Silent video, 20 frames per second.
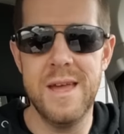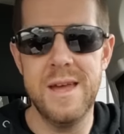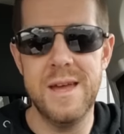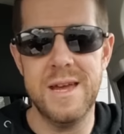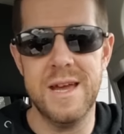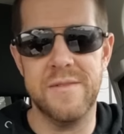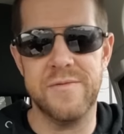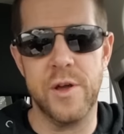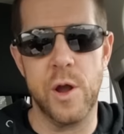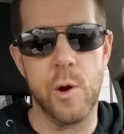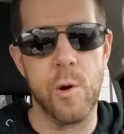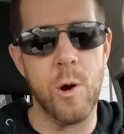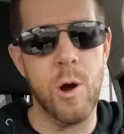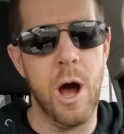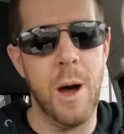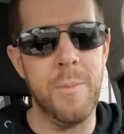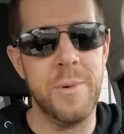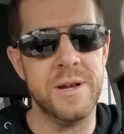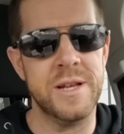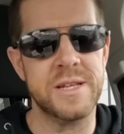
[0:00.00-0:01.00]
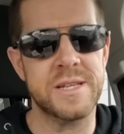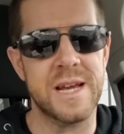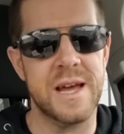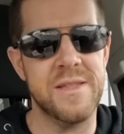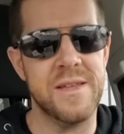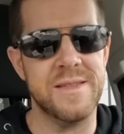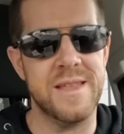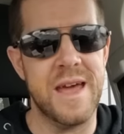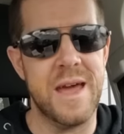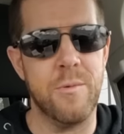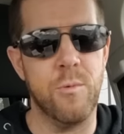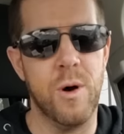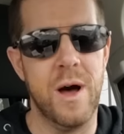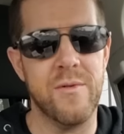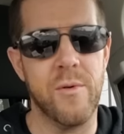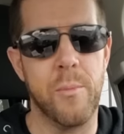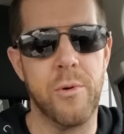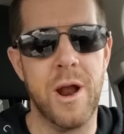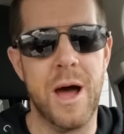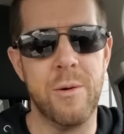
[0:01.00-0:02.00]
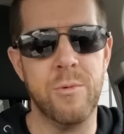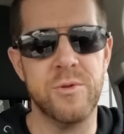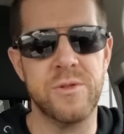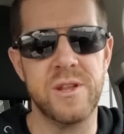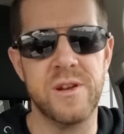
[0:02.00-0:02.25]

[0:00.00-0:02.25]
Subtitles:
If they grow up and decide that they will have a problem with the